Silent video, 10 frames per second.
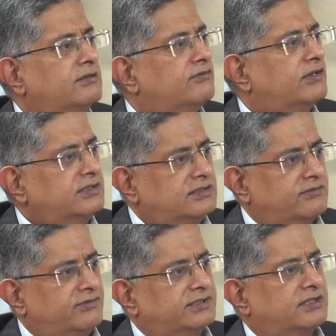first the
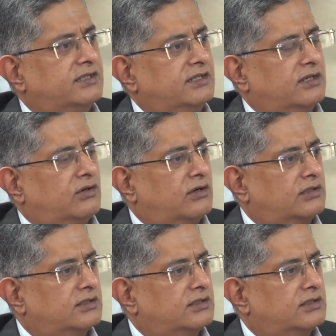wizard or